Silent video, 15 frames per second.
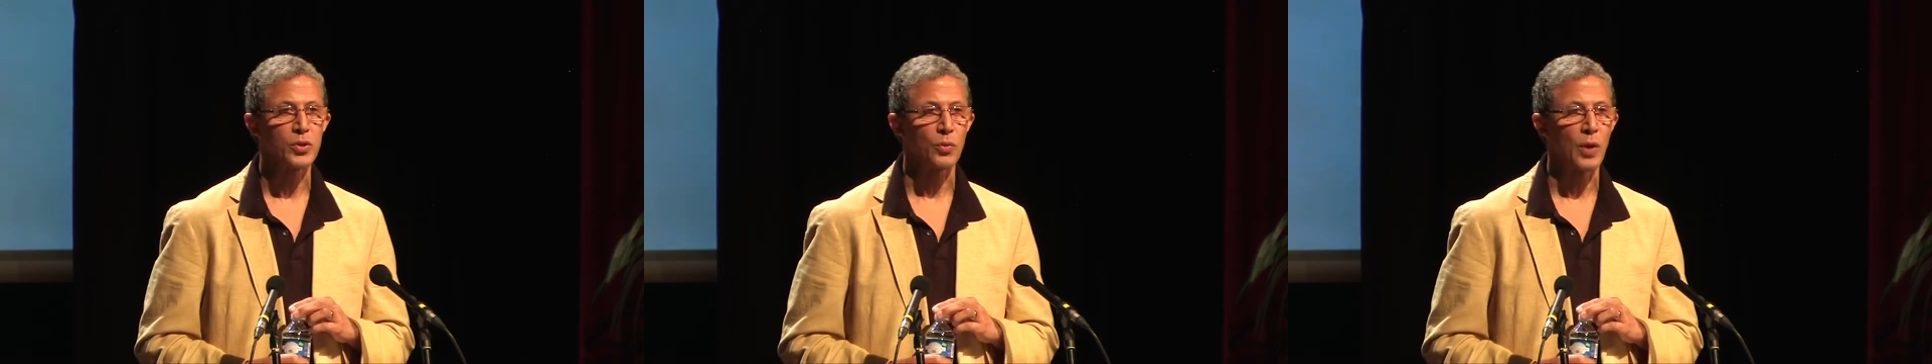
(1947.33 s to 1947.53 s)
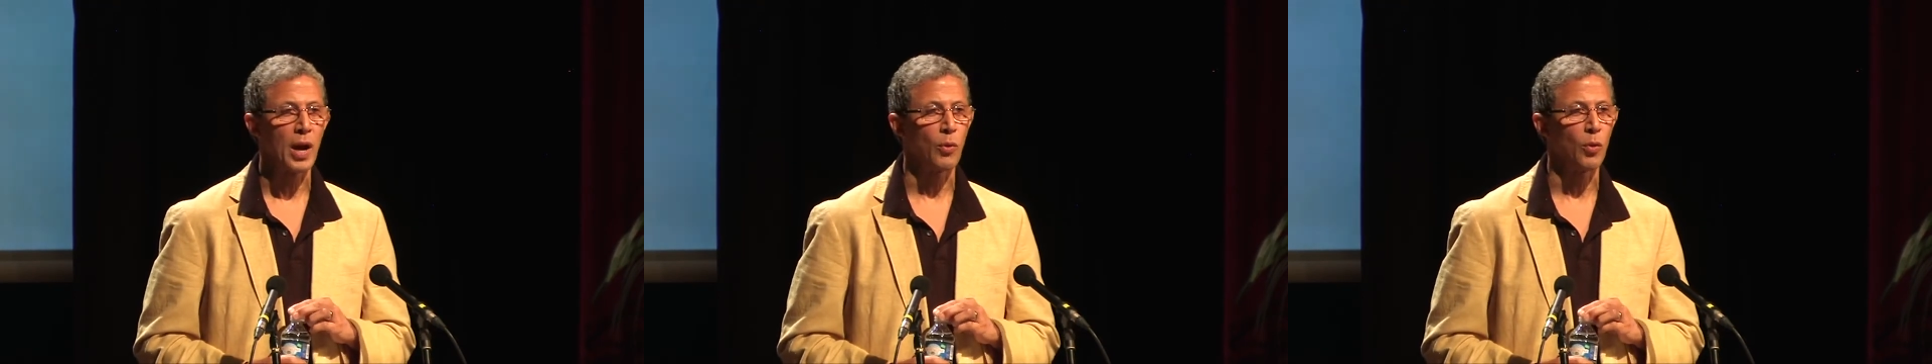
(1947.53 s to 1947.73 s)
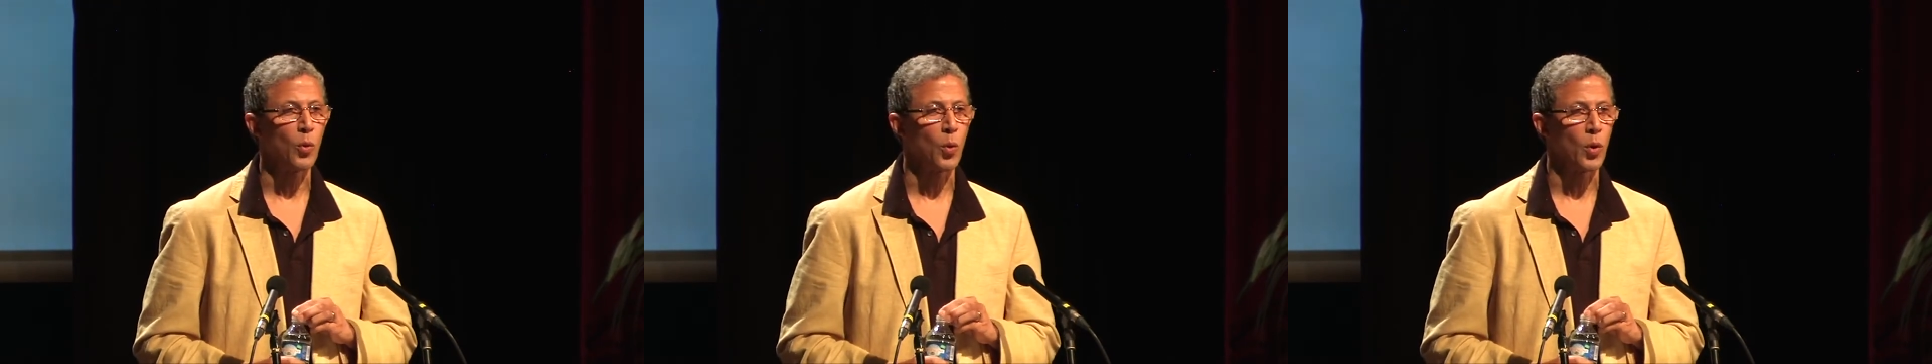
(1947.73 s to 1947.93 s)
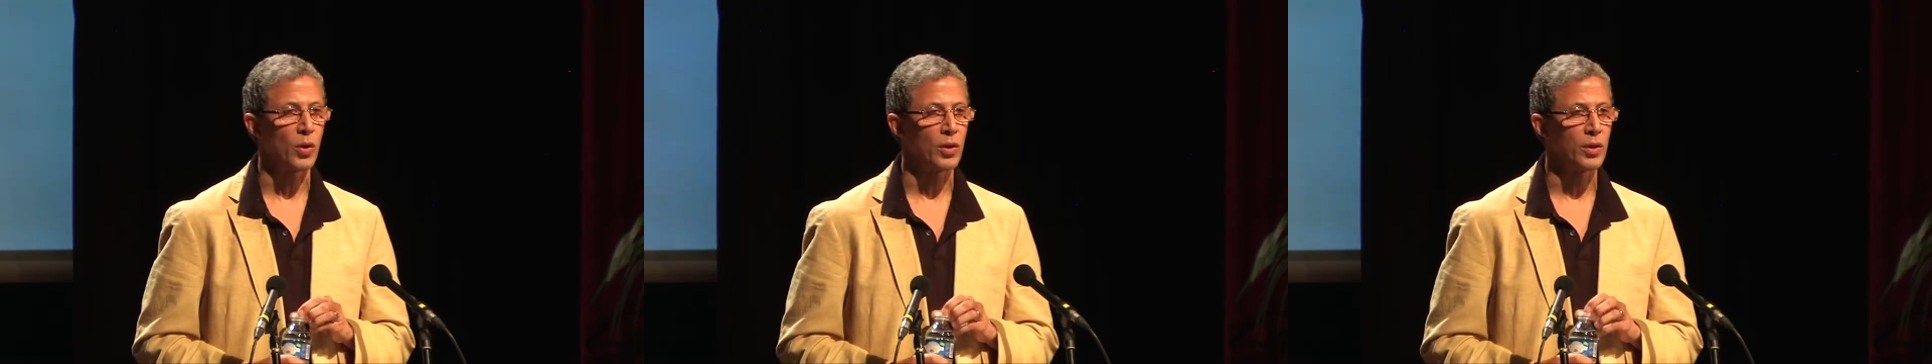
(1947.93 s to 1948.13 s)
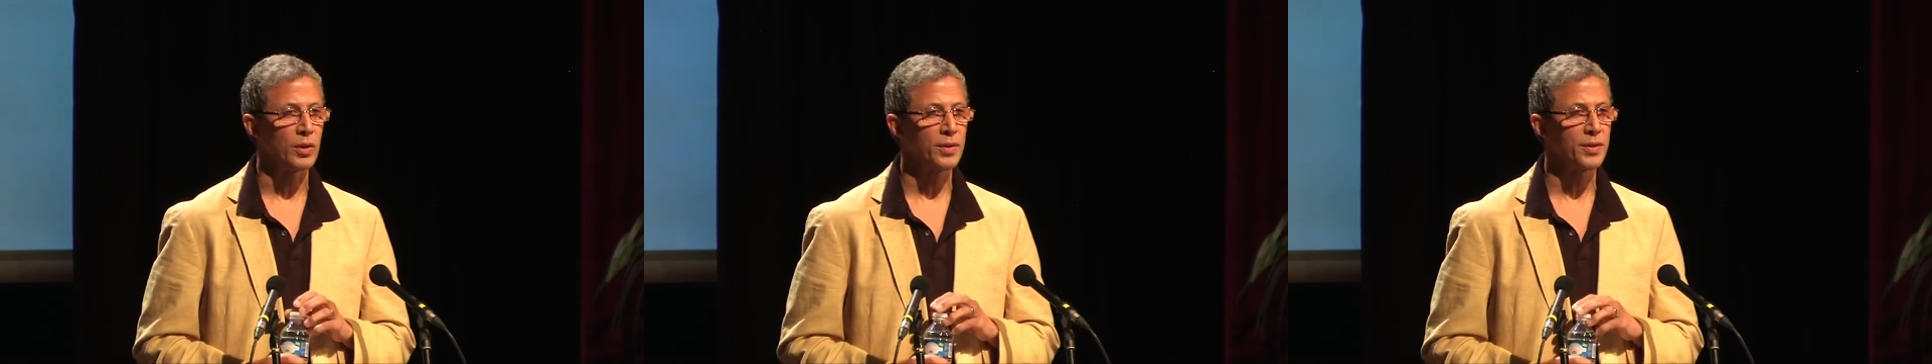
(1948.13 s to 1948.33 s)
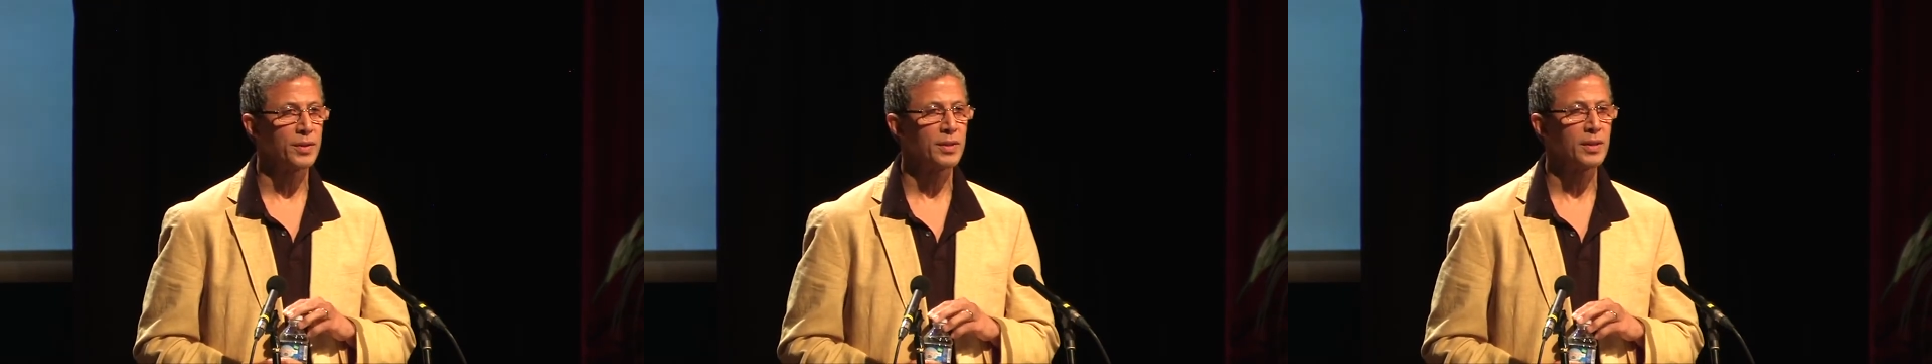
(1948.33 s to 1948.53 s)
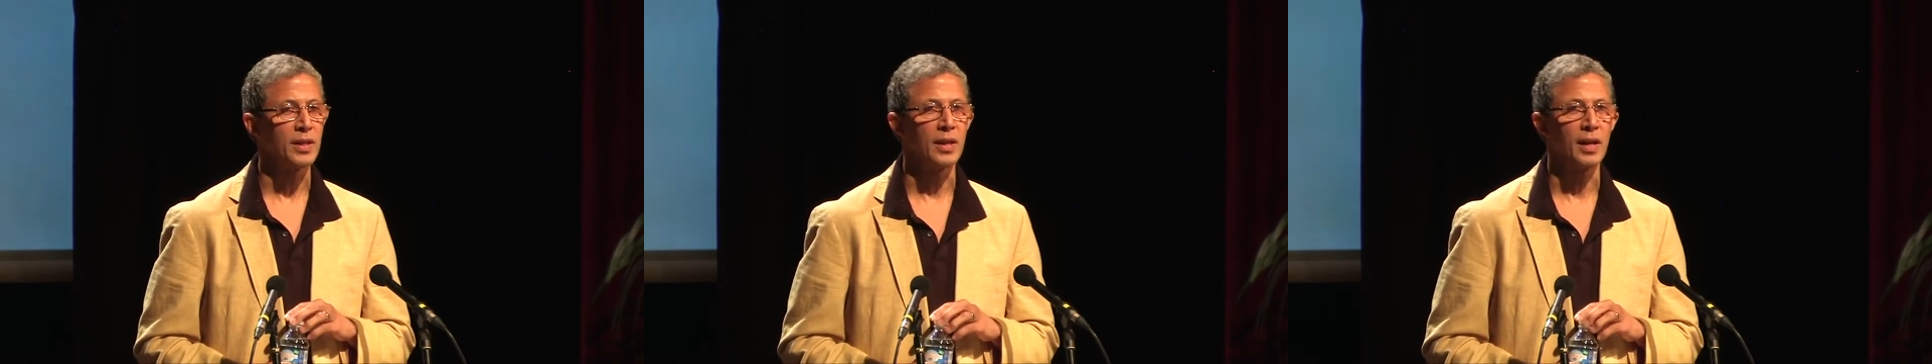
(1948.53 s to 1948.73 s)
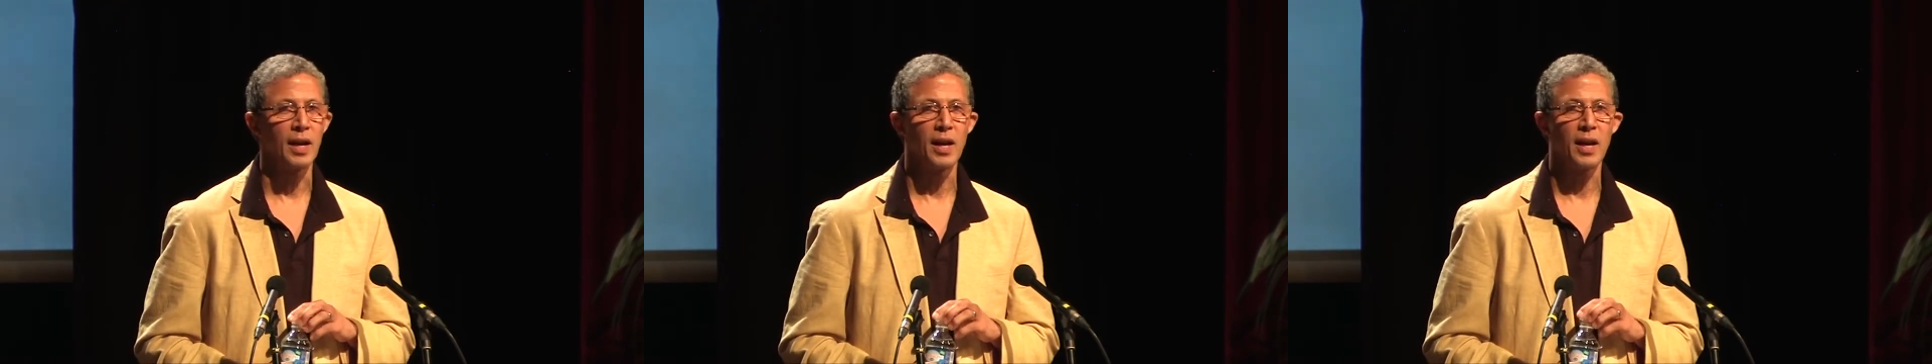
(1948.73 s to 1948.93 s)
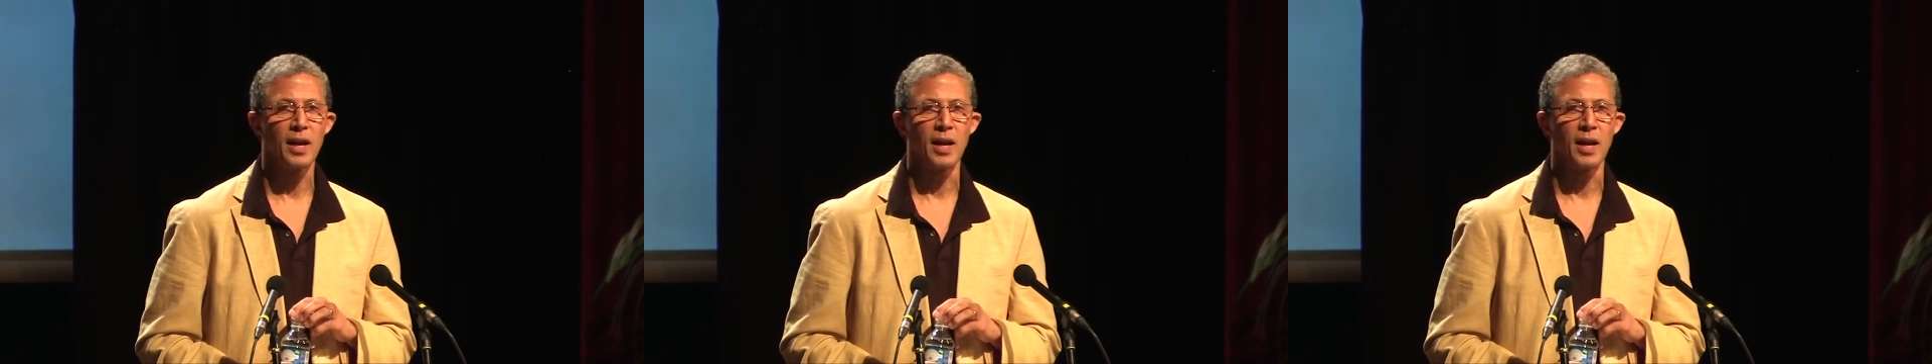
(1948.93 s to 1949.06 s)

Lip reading: around the world in